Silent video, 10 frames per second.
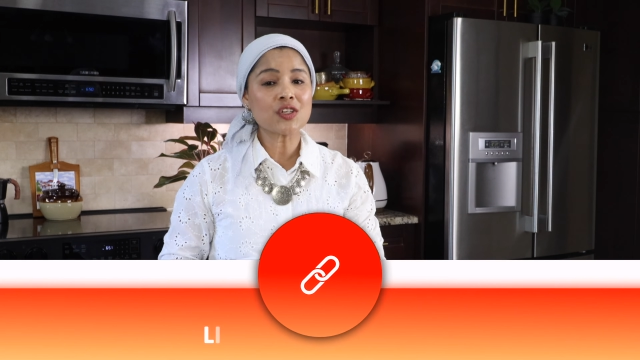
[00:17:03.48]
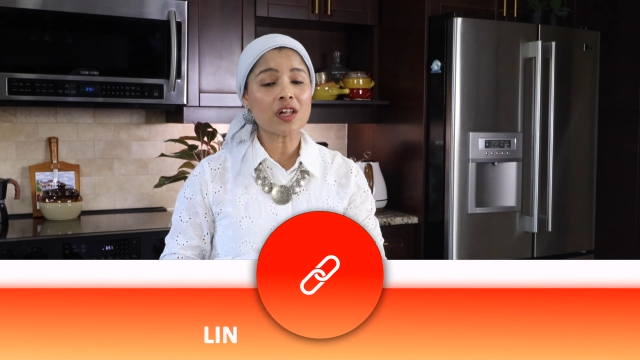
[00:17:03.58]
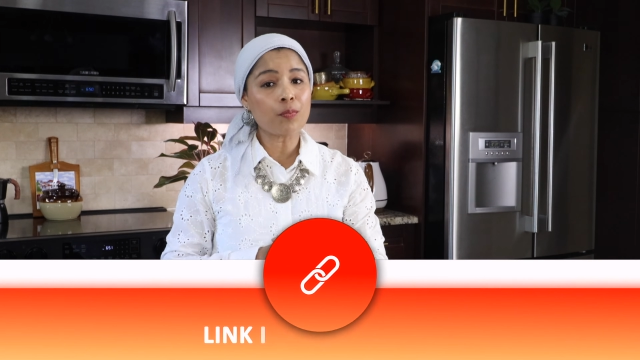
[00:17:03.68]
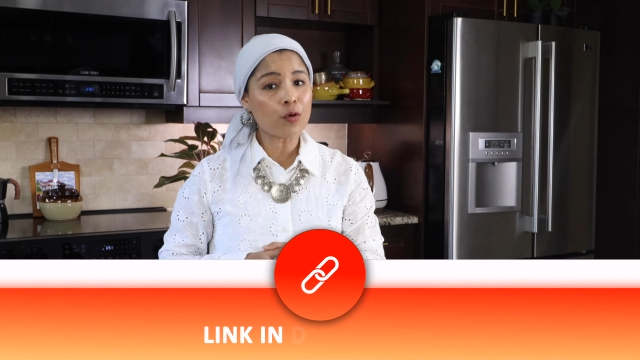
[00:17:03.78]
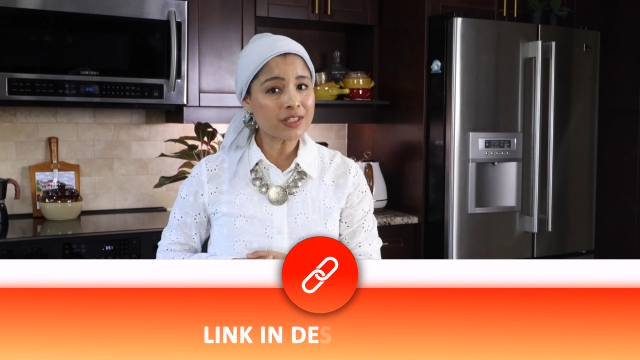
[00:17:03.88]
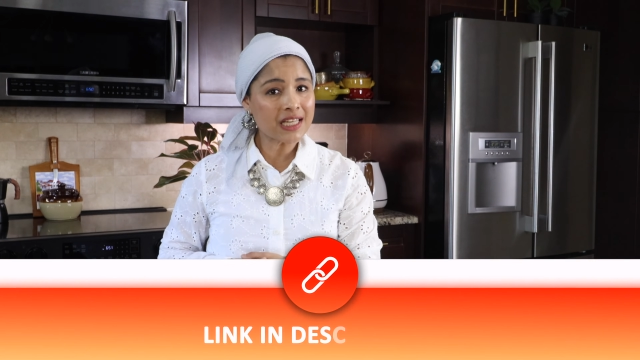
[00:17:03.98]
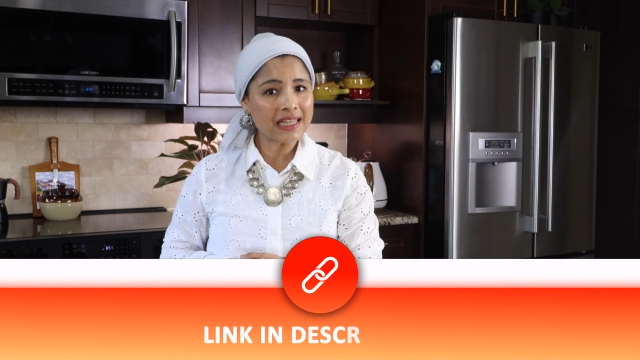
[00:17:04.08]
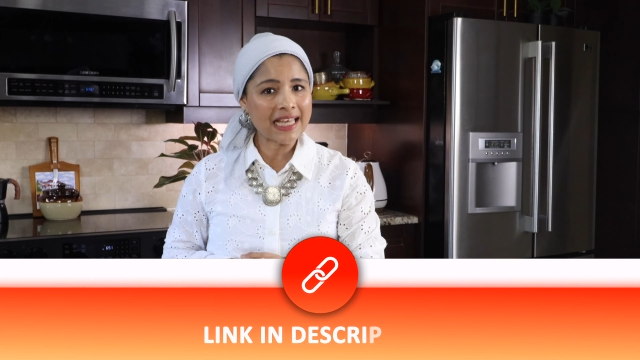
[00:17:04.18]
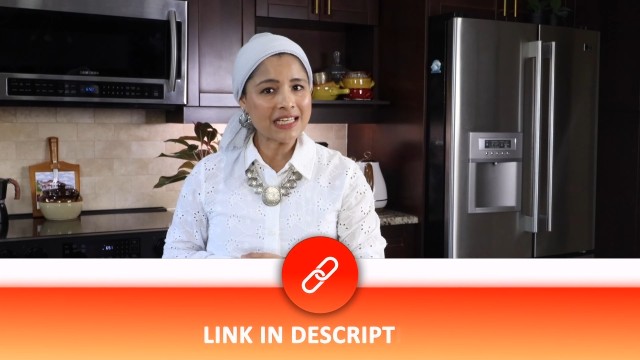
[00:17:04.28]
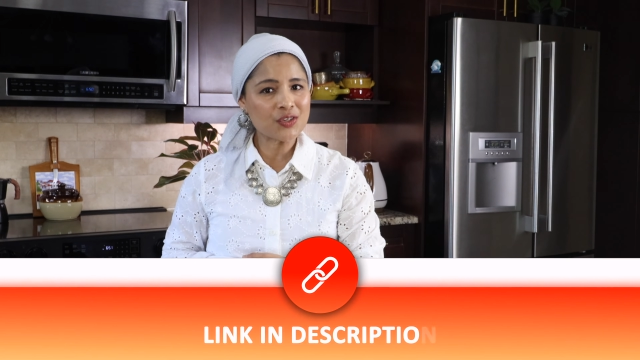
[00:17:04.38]
So I'll post the
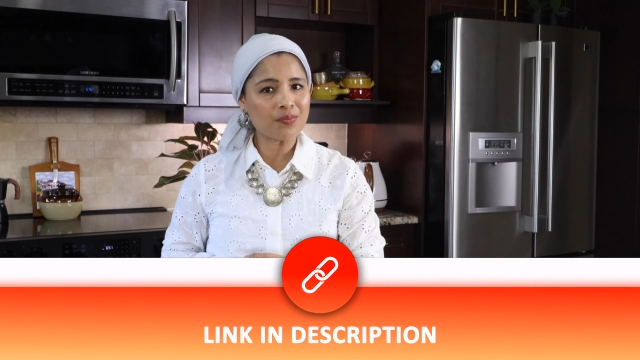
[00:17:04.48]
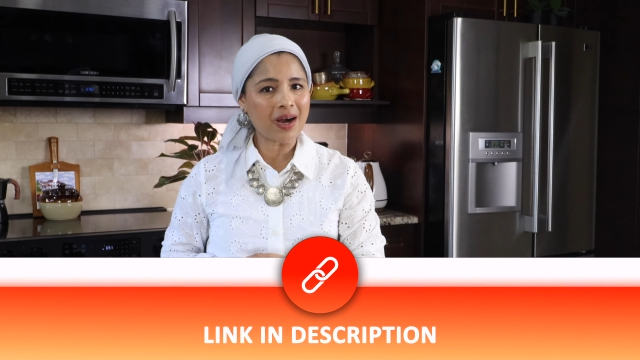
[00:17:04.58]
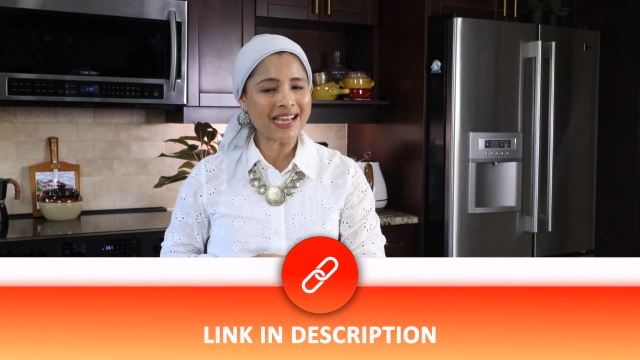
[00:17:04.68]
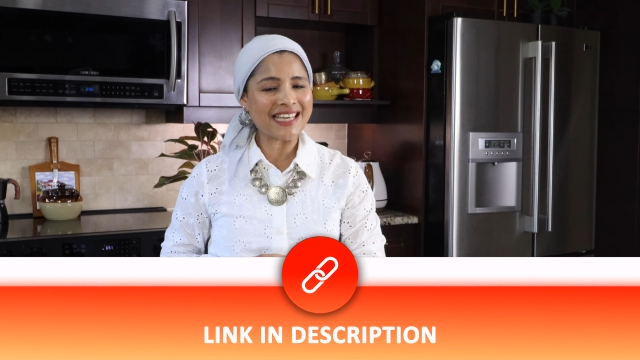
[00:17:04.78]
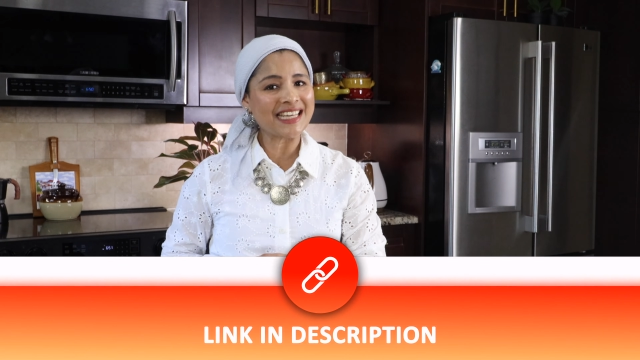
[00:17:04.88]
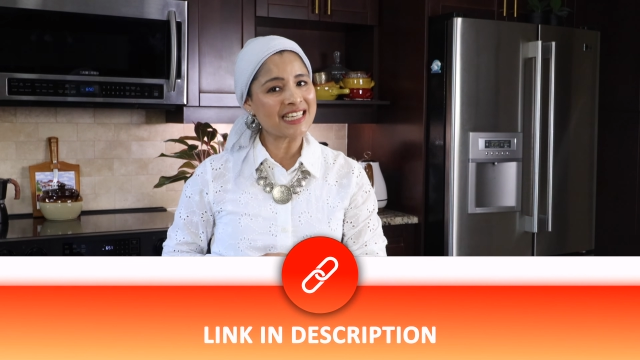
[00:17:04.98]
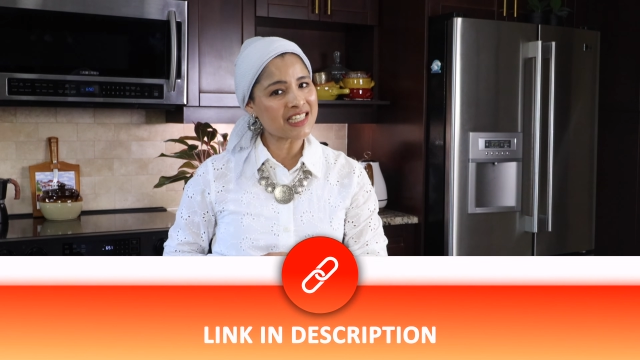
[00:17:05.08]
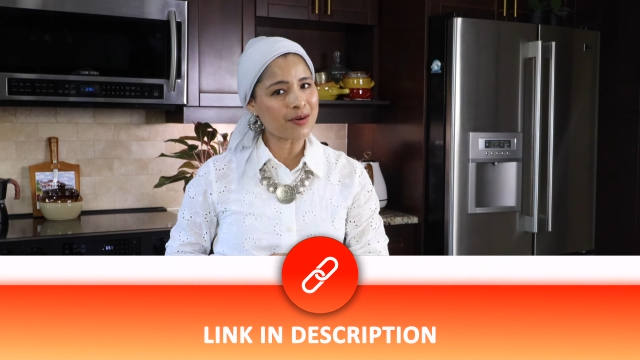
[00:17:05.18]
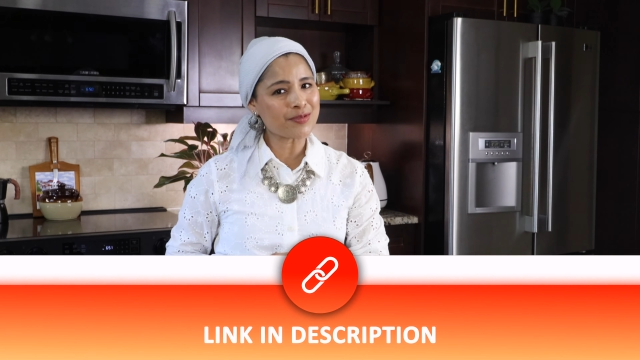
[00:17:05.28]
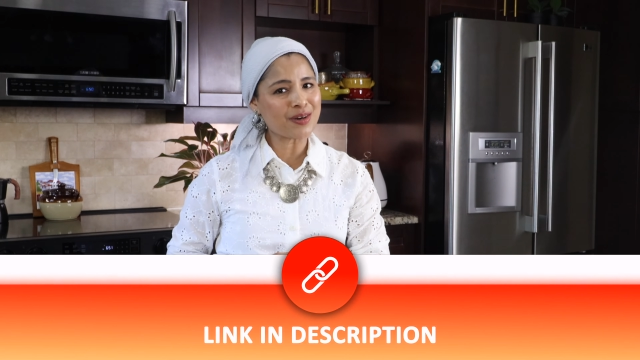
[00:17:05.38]
link to buy in the
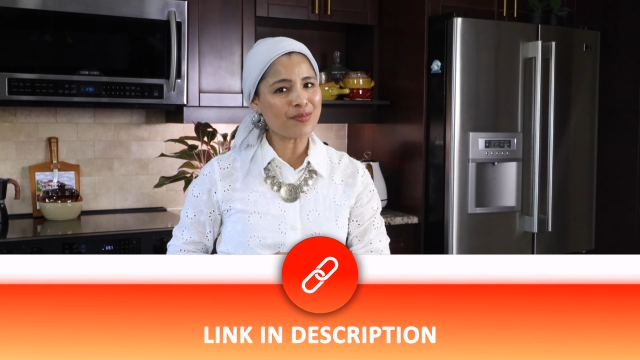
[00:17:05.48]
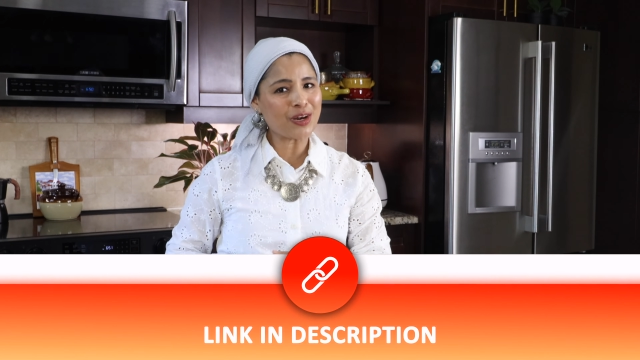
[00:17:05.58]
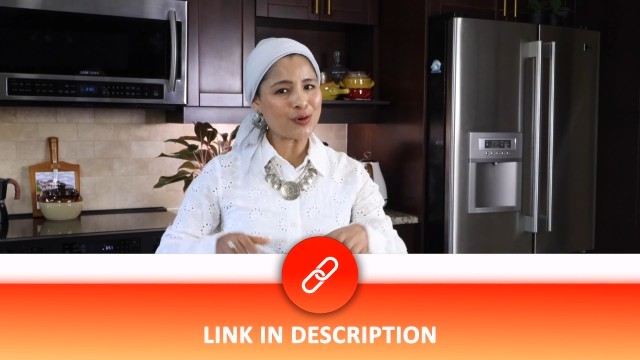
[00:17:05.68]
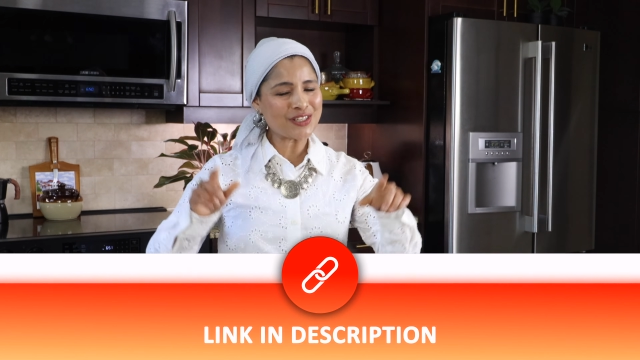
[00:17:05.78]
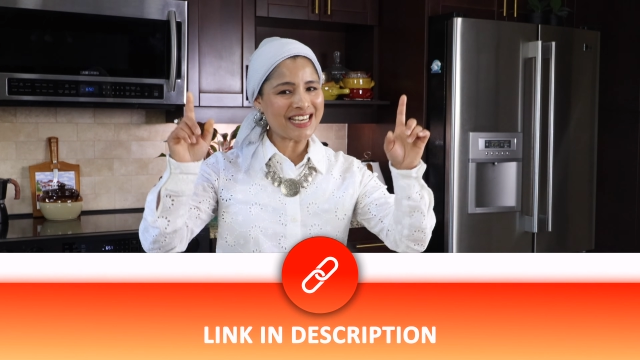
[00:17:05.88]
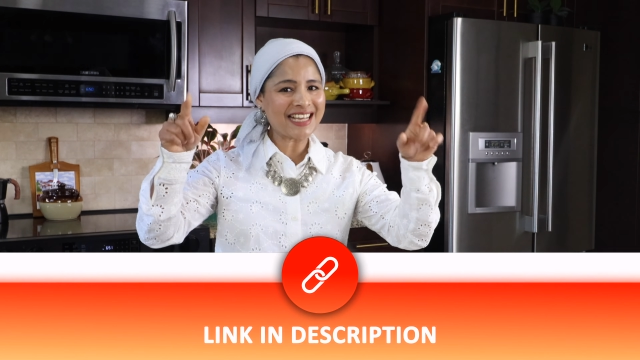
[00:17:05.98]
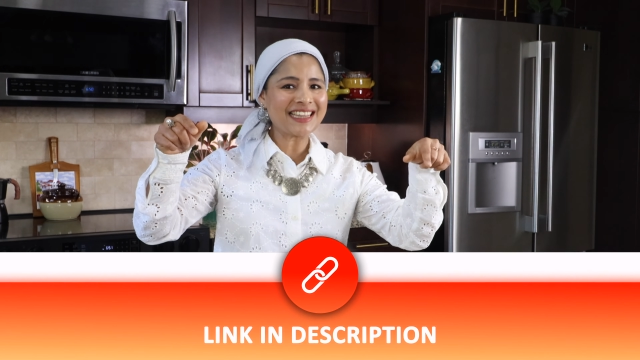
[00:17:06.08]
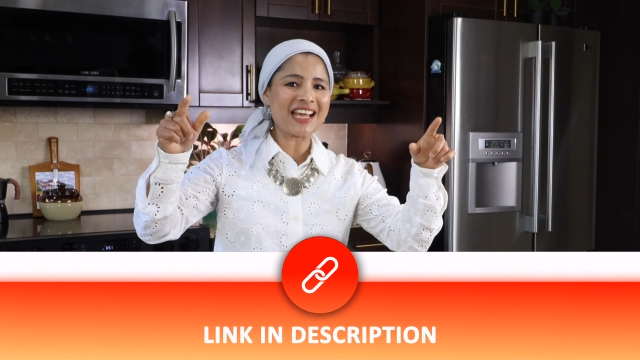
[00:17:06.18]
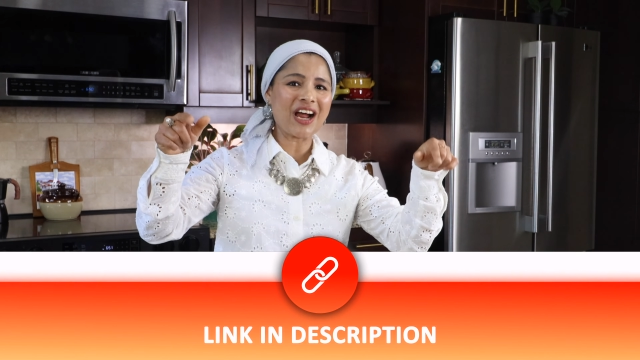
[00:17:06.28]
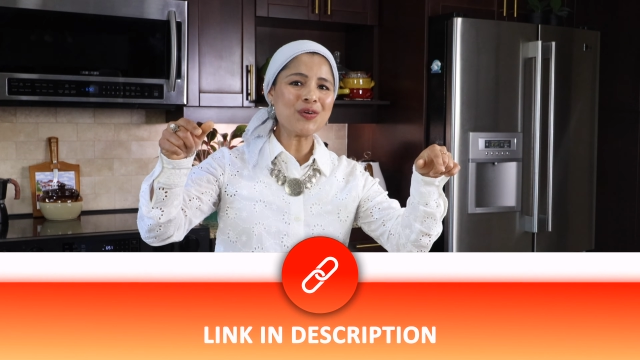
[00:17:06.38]
description below. Check
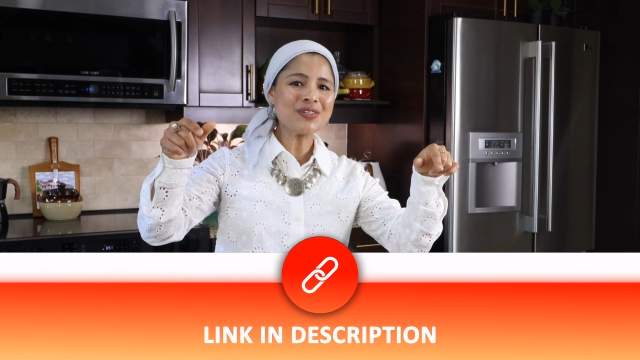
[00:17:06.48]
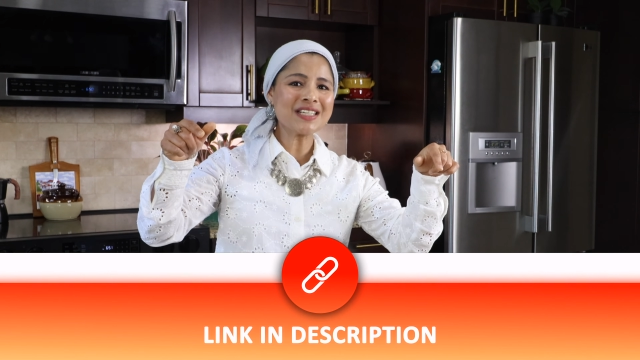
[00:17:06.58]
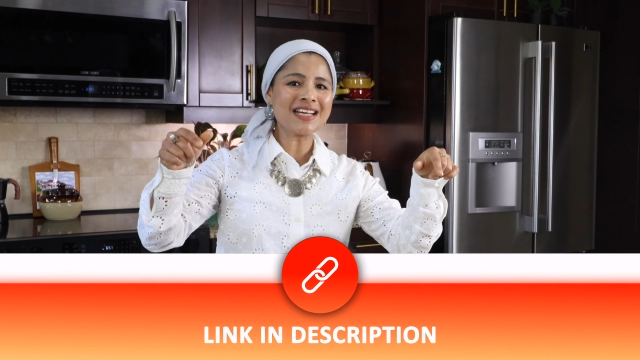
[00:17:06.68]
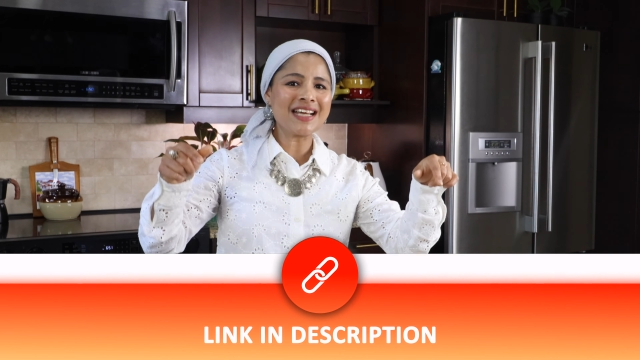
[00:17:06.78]
that out.